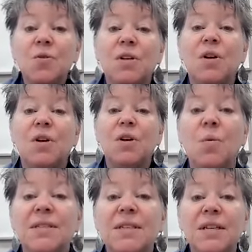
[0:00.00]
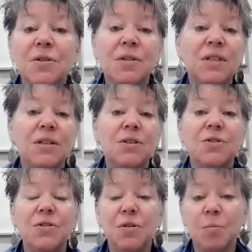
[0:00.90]
you can always take your
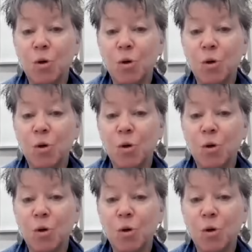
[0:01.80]
attention to your